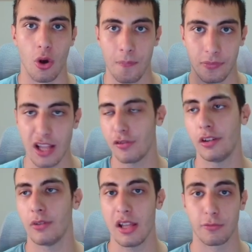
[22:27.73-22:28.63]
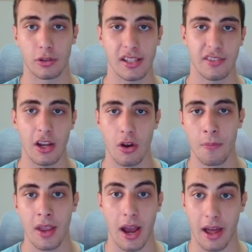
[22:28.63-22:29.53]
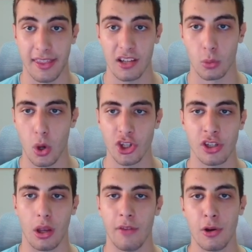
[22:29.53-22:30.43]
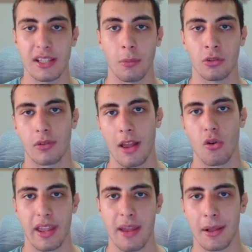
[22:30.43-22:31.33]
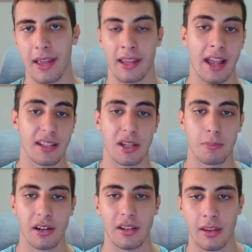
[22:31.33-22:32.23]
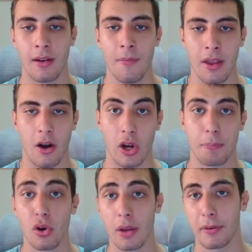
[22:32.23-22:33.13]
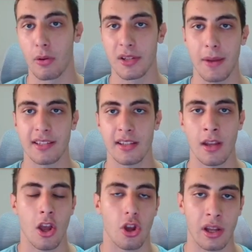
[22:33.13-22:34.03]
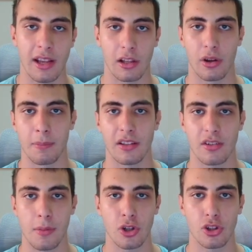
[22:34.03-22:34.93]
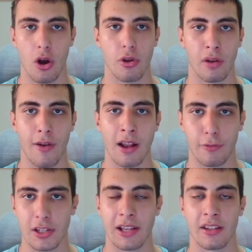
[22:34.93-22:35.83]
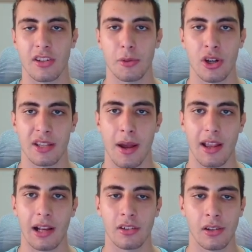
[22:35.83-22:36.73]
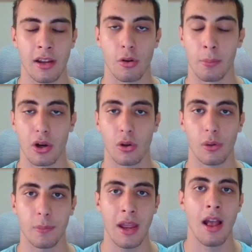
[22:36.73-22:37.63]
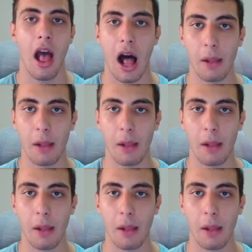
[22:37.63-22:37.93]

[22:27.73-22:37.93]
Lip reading: So that's what it's for this video. Thanks for watching. So if you need someone to run your email and SMS marketing on a purely performance basis, you can take a look at my description. So you can find first link in the description is my calendar link. You can book a call with me.